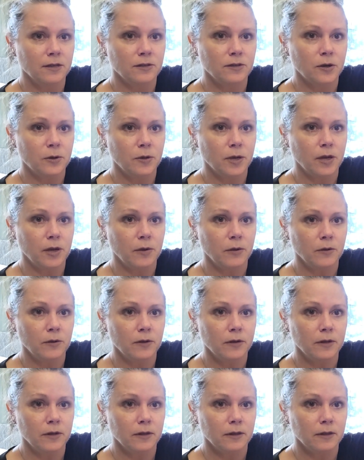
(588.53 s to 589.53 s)
So cute.
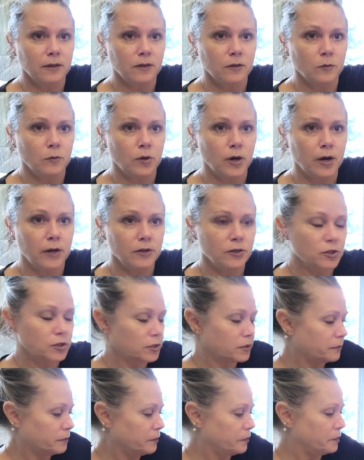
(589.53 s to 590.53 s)
Little brush.
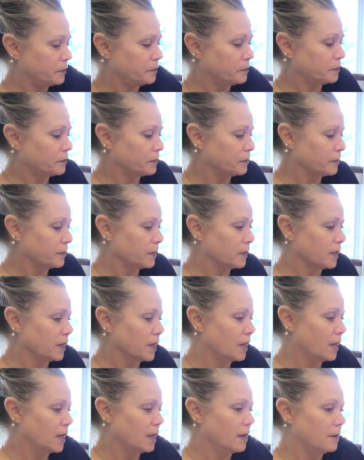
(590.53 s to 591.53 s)

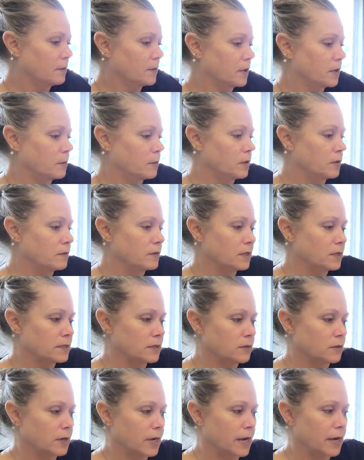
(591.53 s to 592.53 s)
Gonna move this
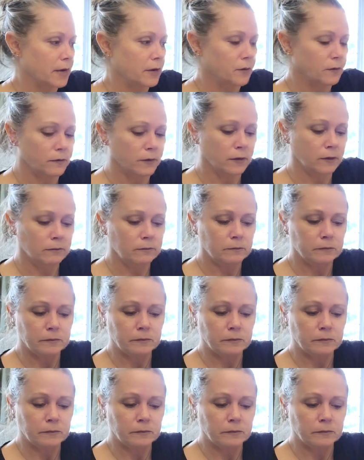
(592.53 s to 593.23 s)
little guy over.